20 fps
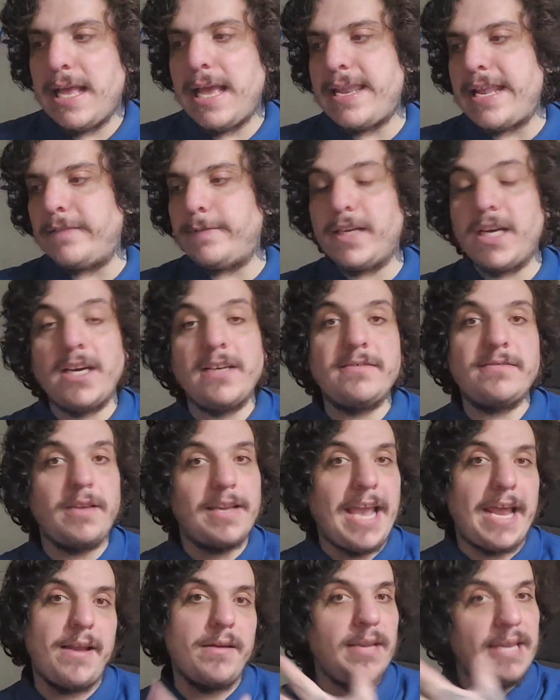And that's because
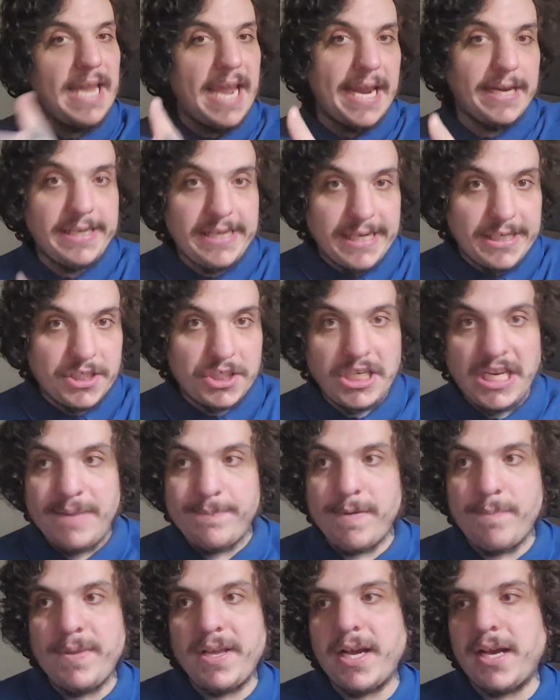again the
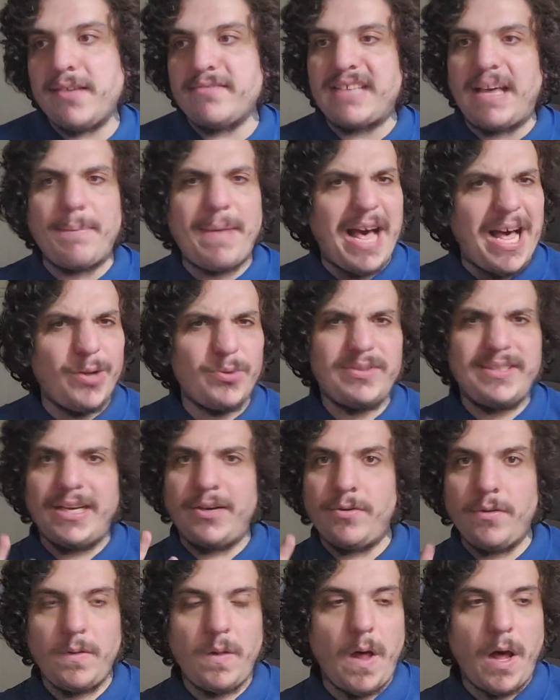ADHD, but because I'm out
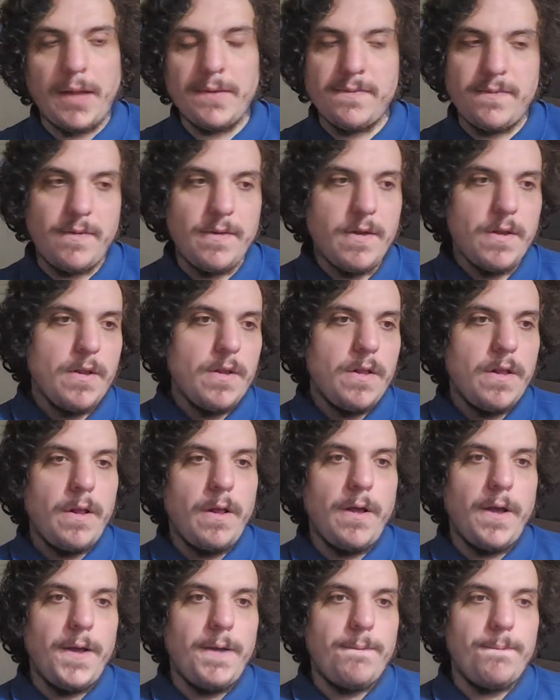there a lot,
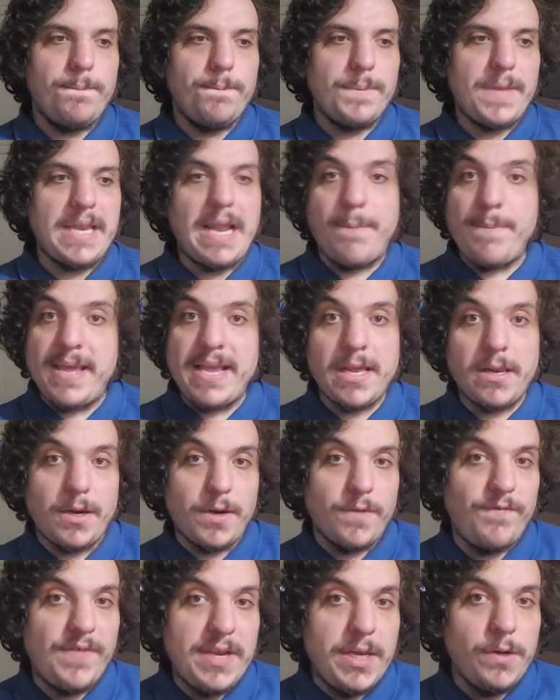and I make a
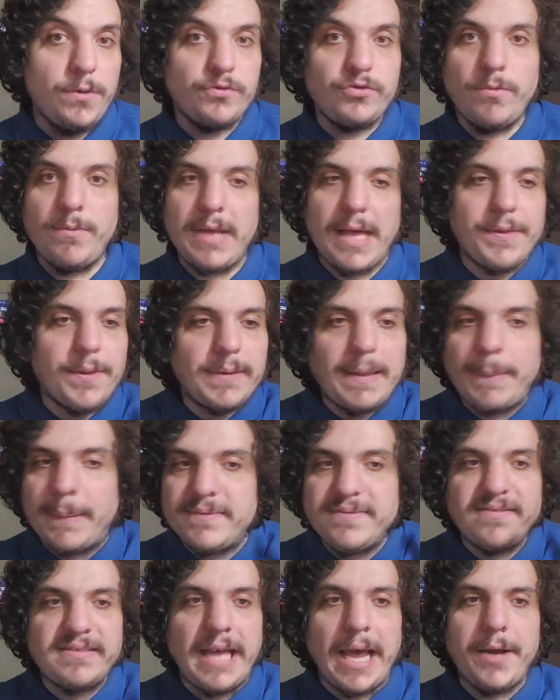lot of videos, so sometimes
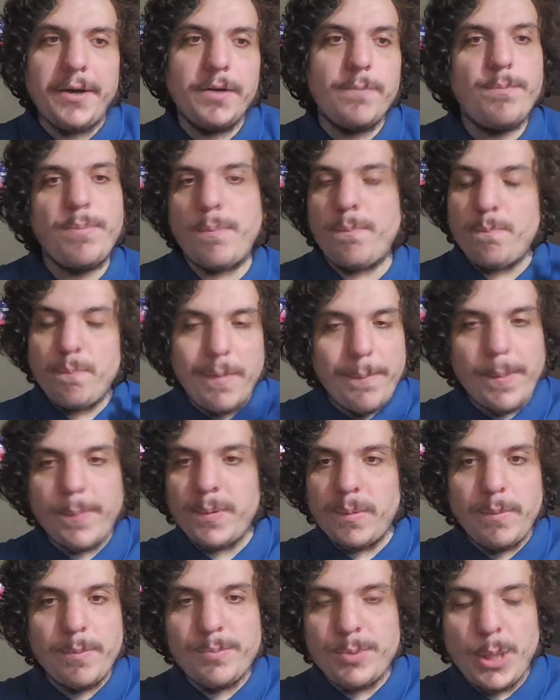I'm tired, but blah blah
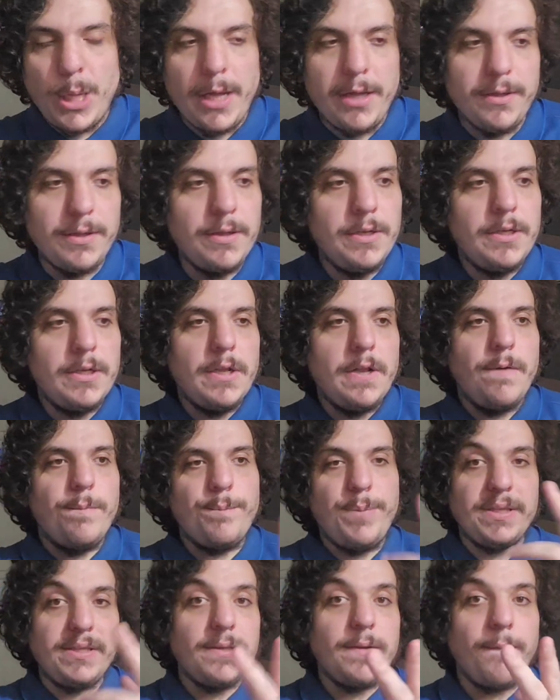blah blah blah.
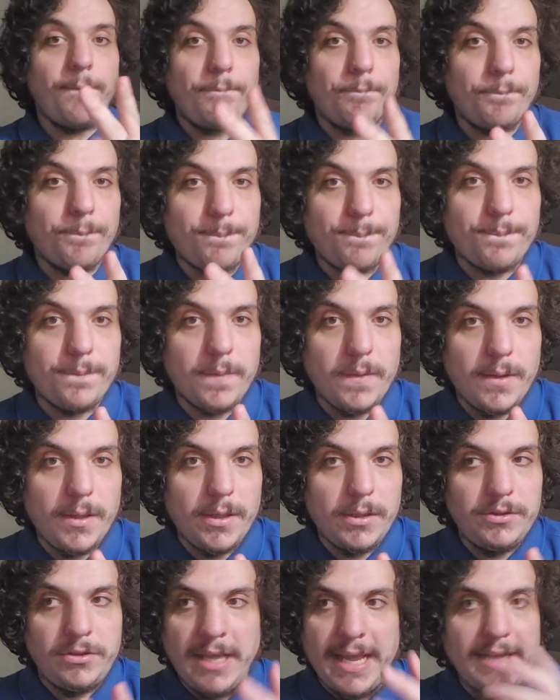But
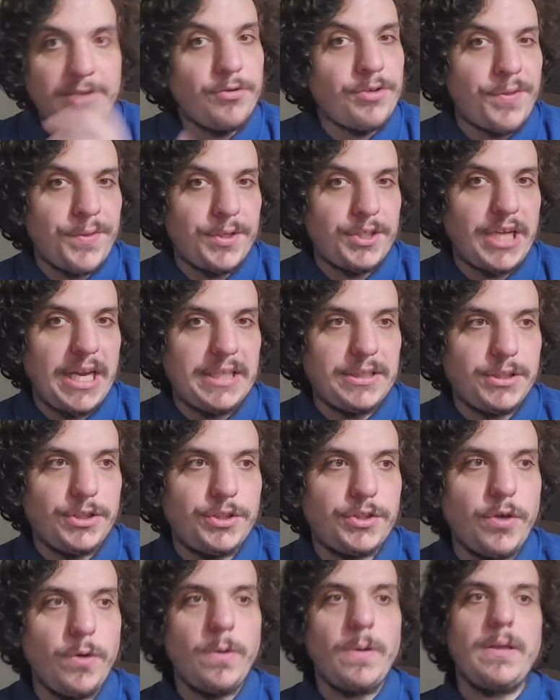the intro doesn't
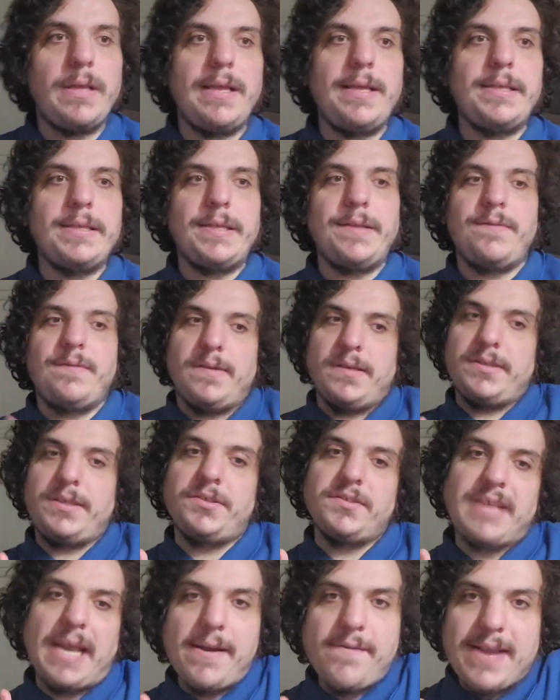change, so
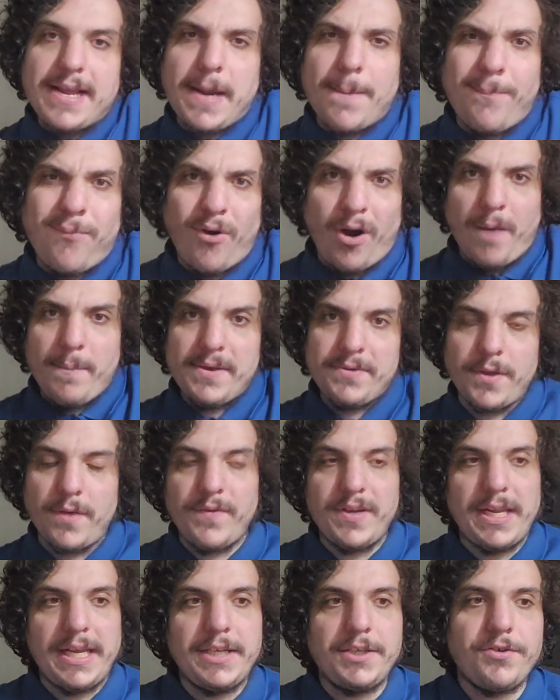there's kind of like a promise
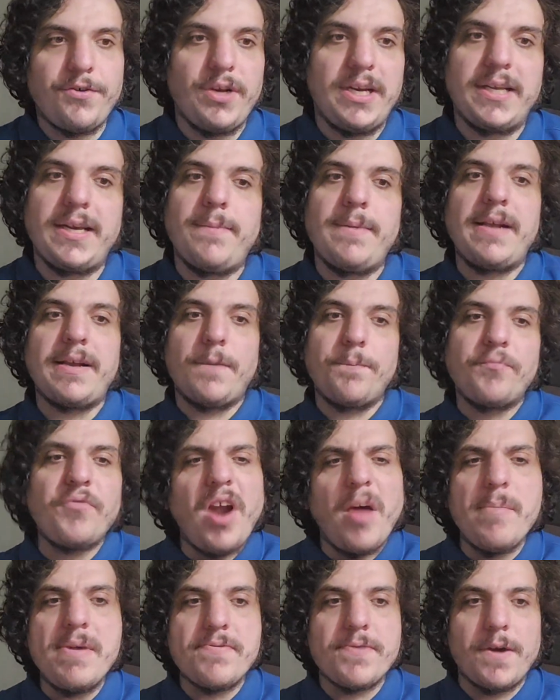of an intro. There's kind of like a
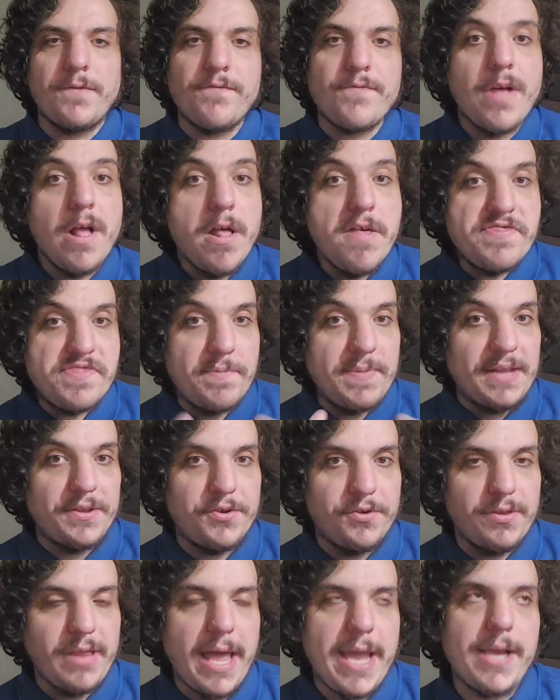promise of something
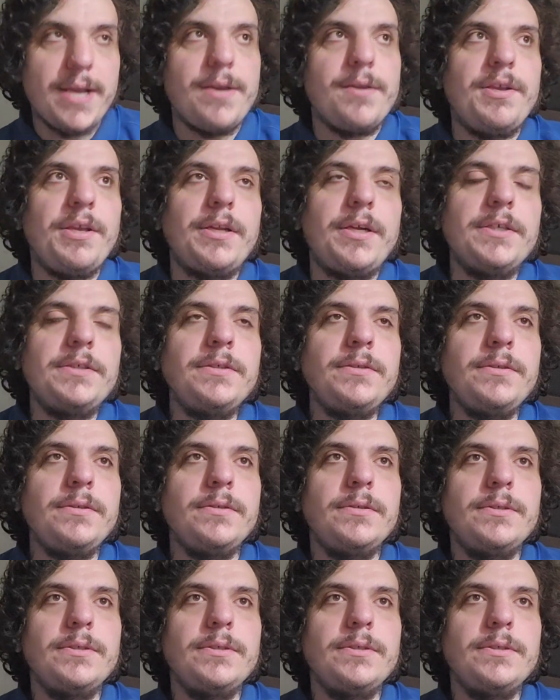that you like, you know.